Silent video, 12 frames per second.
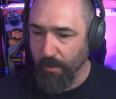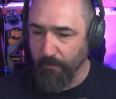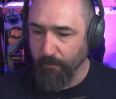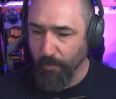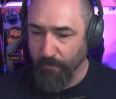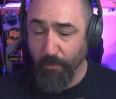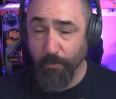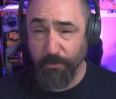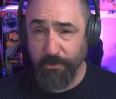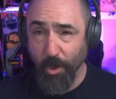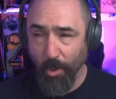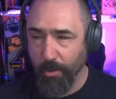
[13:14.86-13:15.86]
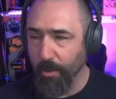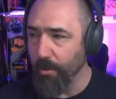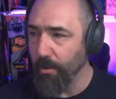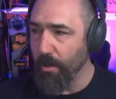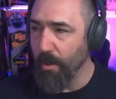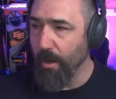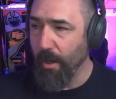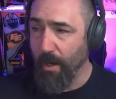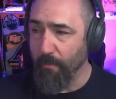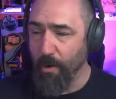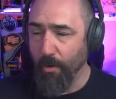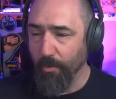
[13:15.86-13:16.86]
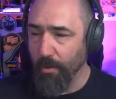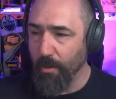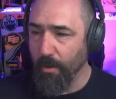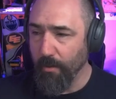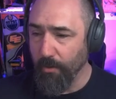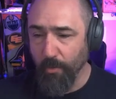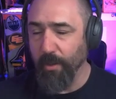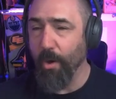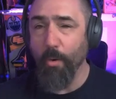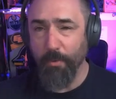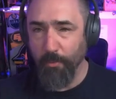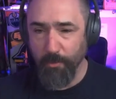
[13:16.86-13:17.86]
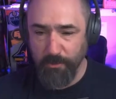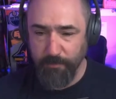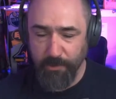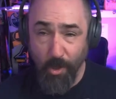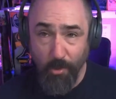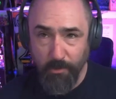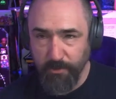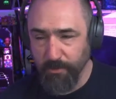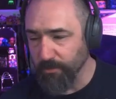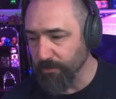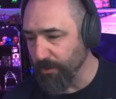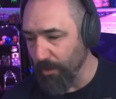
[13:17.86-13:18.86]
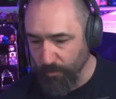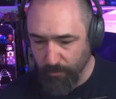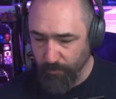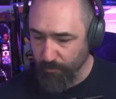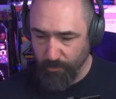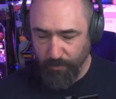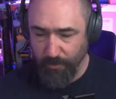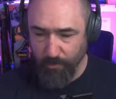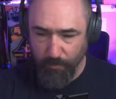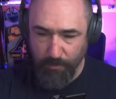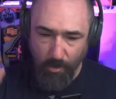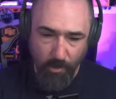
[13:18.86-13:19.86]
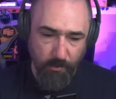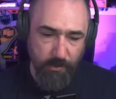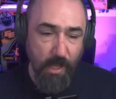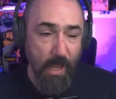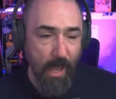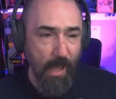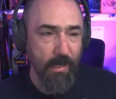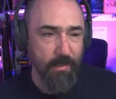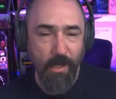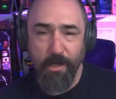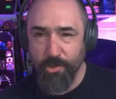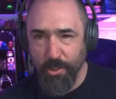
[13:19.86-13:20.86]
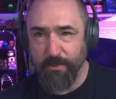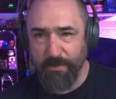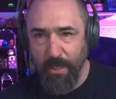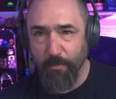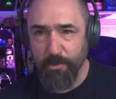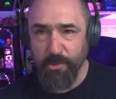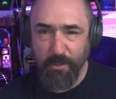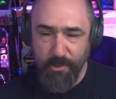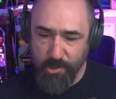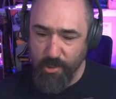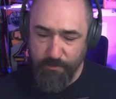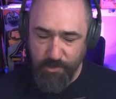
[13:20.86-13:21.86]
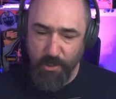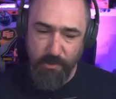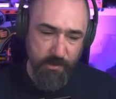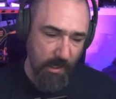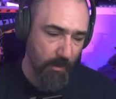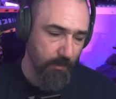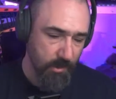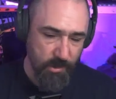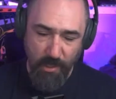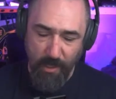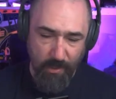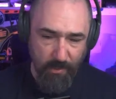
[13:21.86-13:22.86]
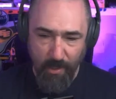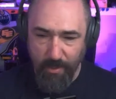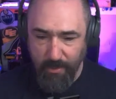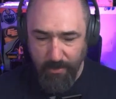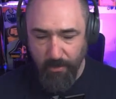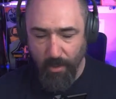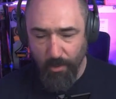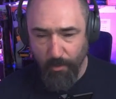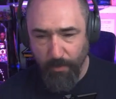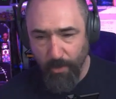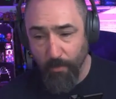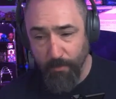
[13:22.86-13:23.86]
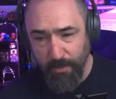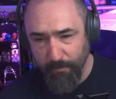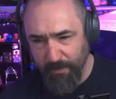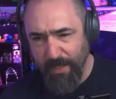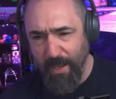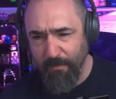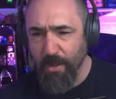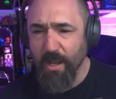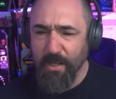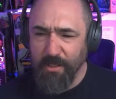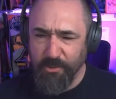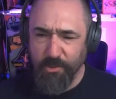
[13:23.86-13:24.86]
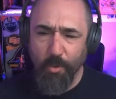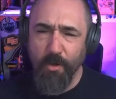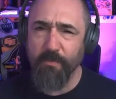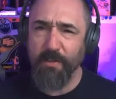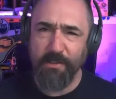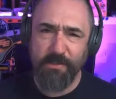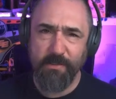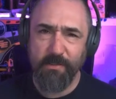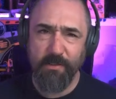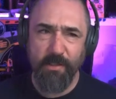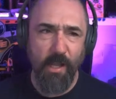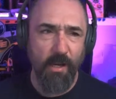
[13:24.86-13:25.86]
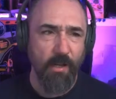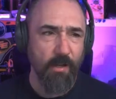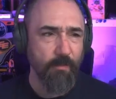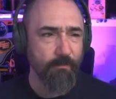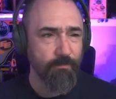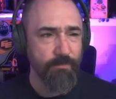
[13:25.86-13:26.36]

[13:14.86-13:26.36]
whenever it was dark and I'm out, the only thing open was McDonald's. So swing through McDonald's, and I'd get a chicken sandwich, like a cheap chicken sandwich, and eat that on the way home. And it became sort of this kind of